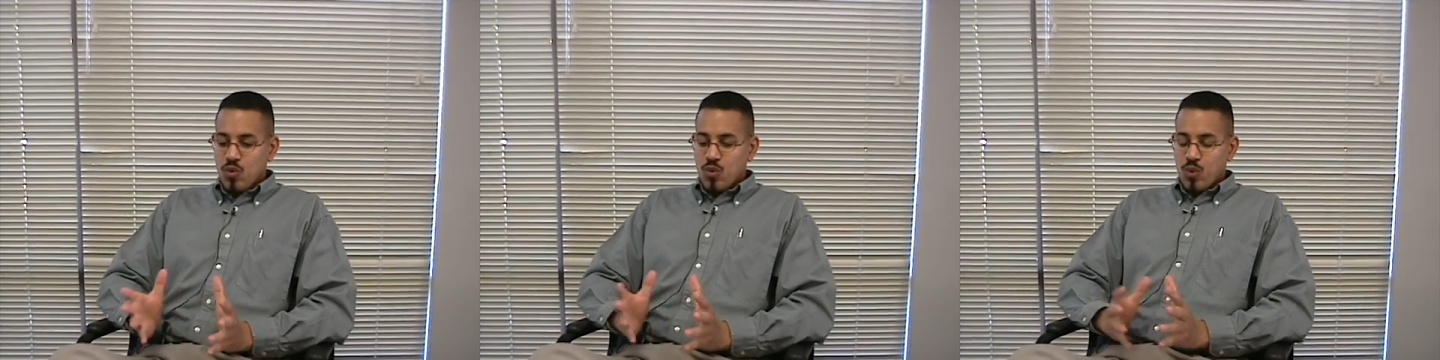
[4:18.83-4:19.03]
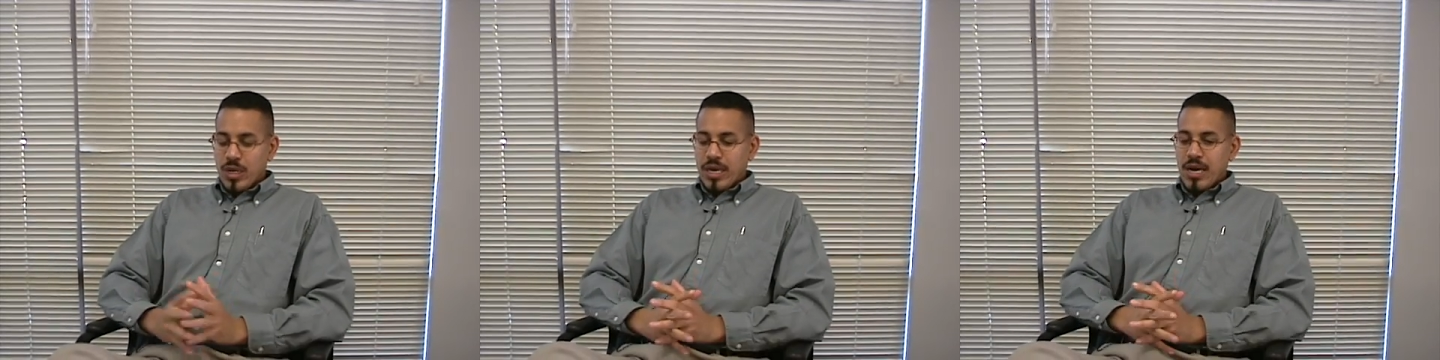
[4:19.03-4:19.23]

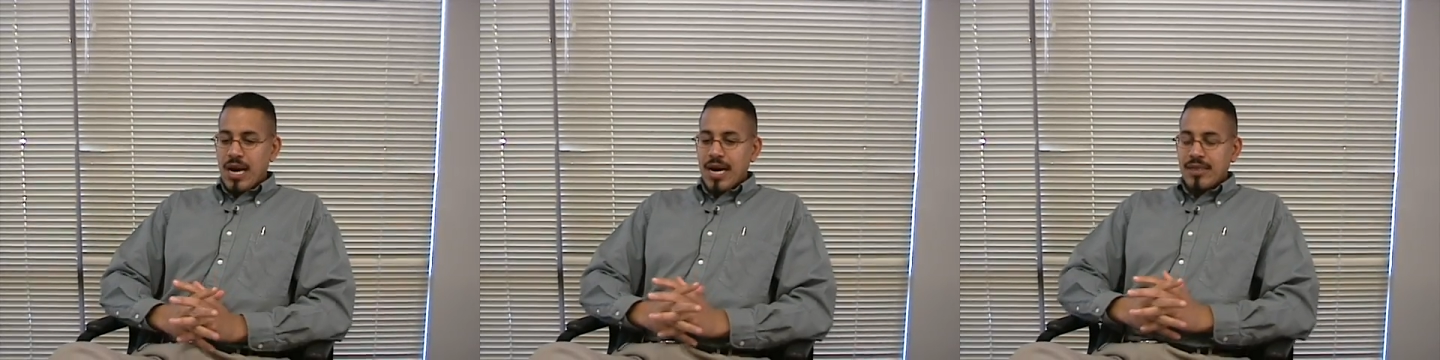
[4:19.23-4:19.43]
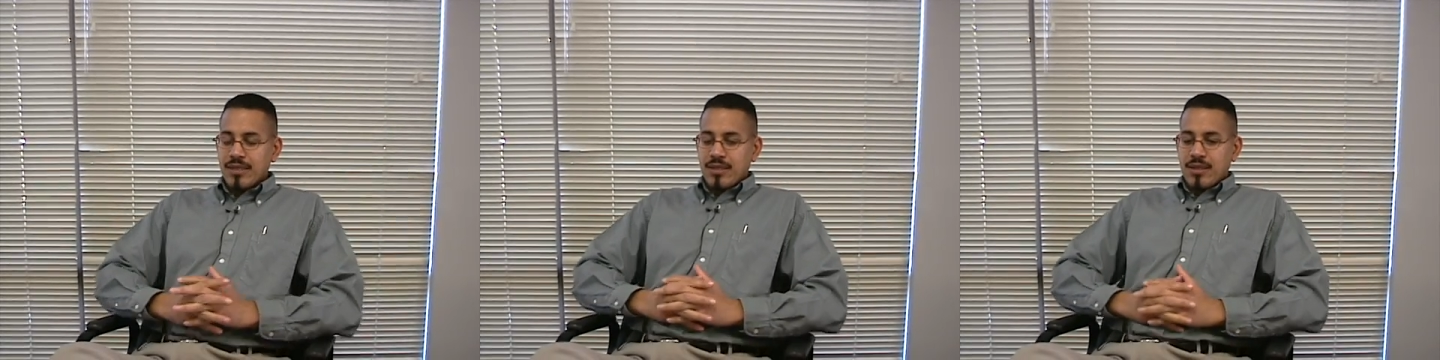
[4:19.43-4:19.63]
We
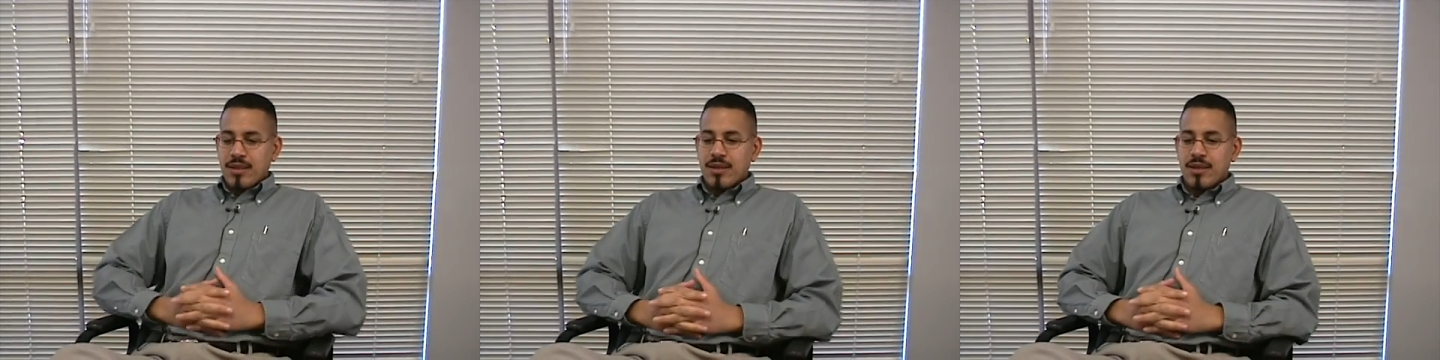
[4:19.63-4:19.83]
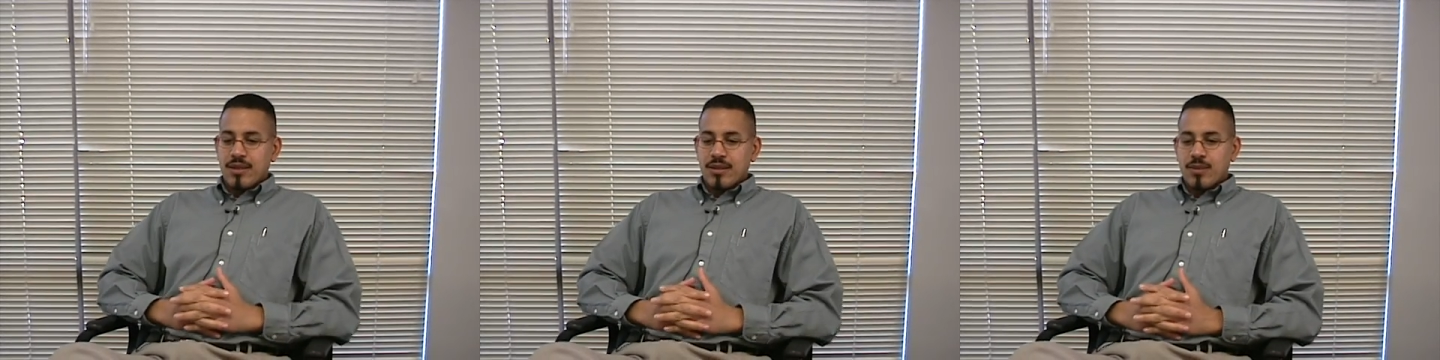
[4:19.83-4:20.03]
got
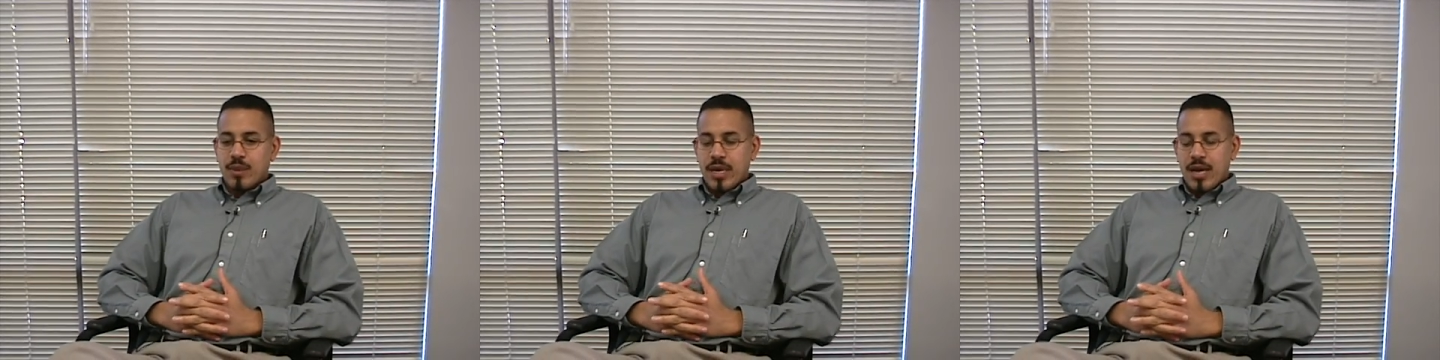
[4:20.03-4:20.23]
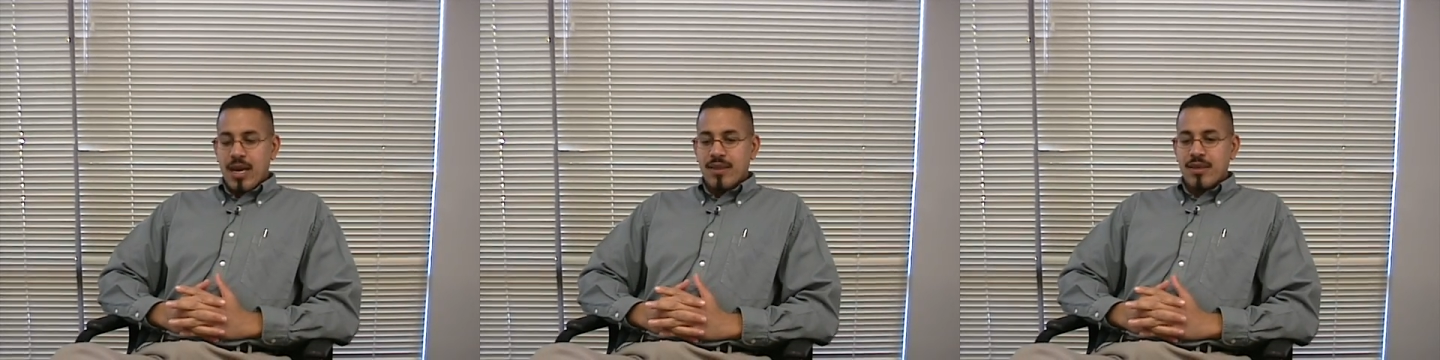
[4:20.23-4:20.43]

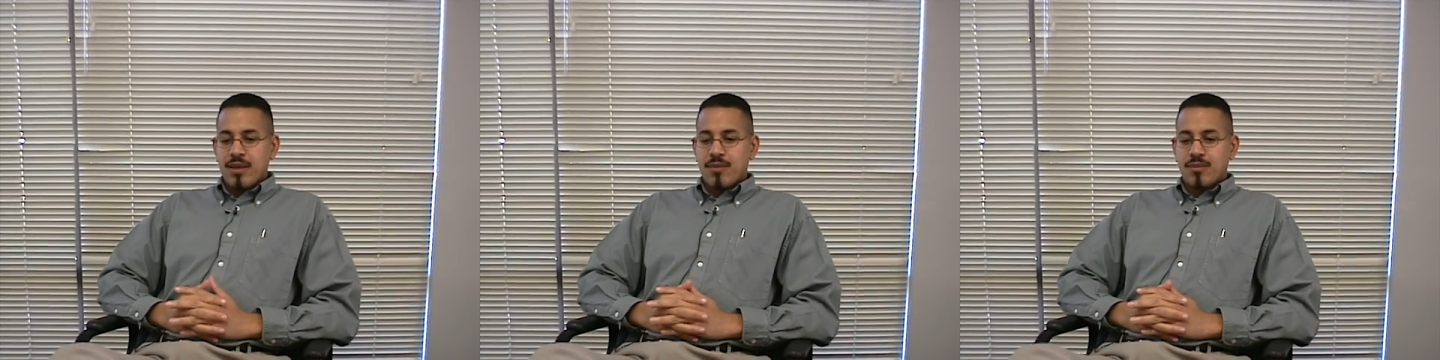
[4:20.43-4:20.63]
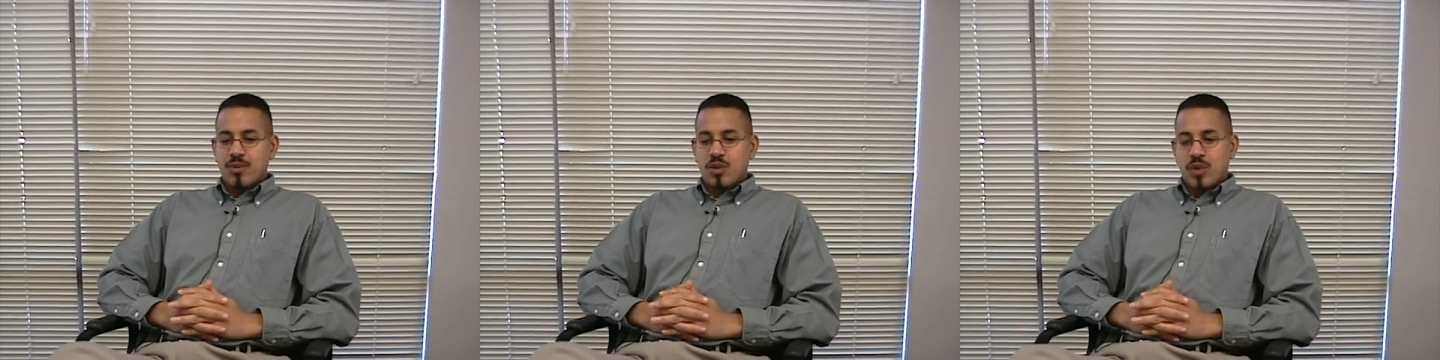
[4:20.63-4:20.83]

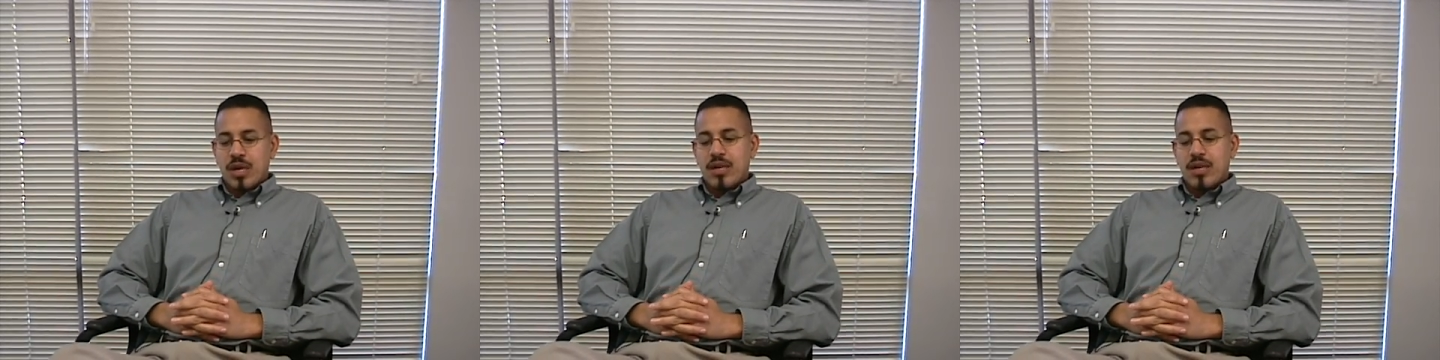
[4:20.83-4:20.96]
them to